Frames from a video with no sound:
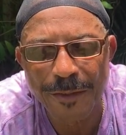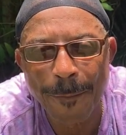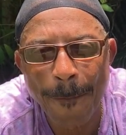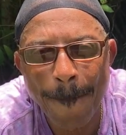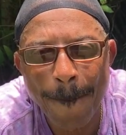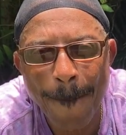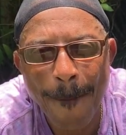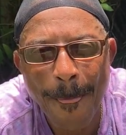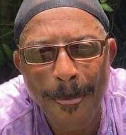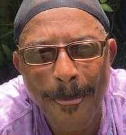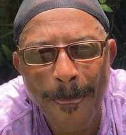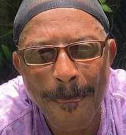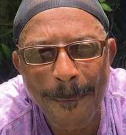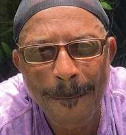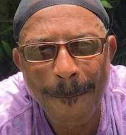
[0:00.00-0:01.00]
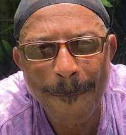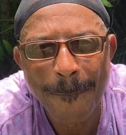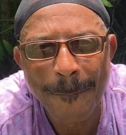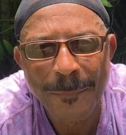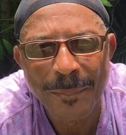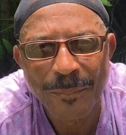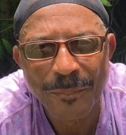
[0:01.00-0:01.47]
I think it was in the
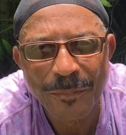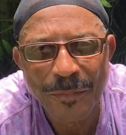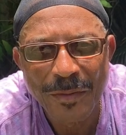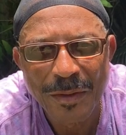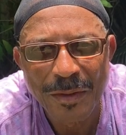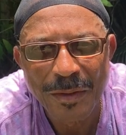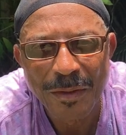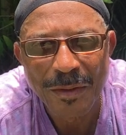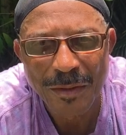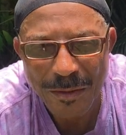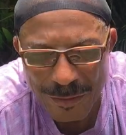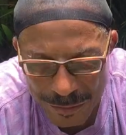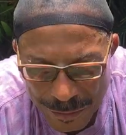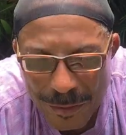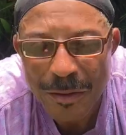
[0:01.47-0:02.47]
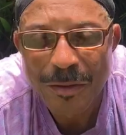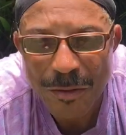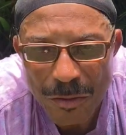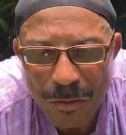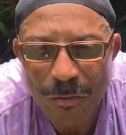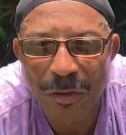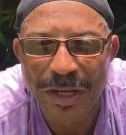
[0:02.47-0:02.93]
60s when the bridge finally
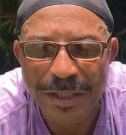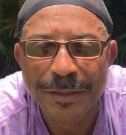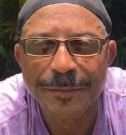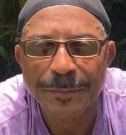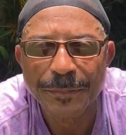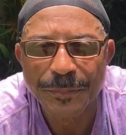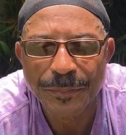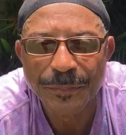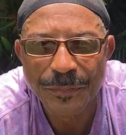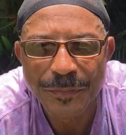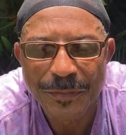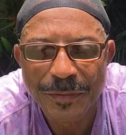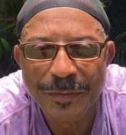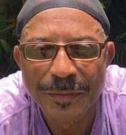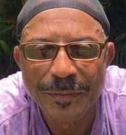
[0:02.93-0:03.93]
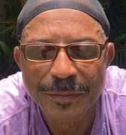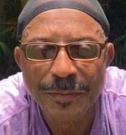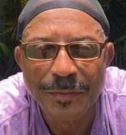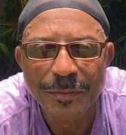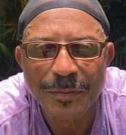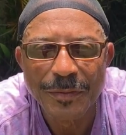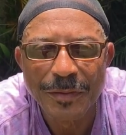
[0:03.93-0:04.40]
connected the island
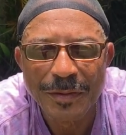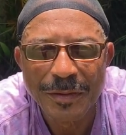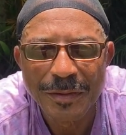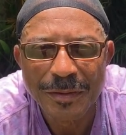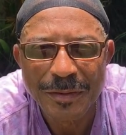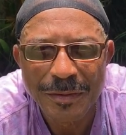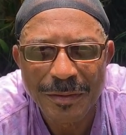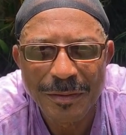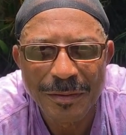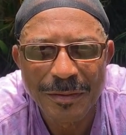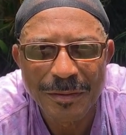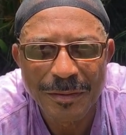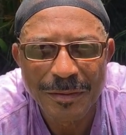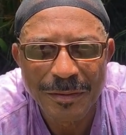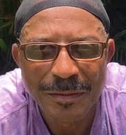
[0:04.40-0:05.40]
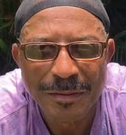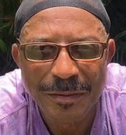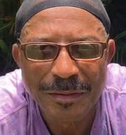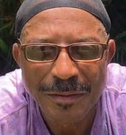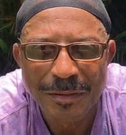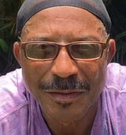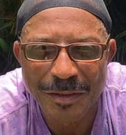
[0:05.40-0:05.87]
folks to
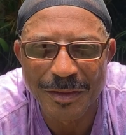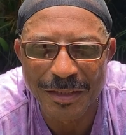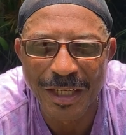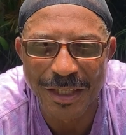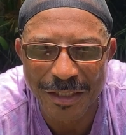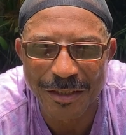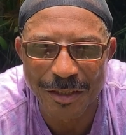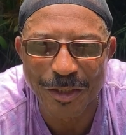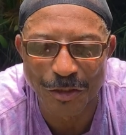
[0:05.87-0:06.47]
places,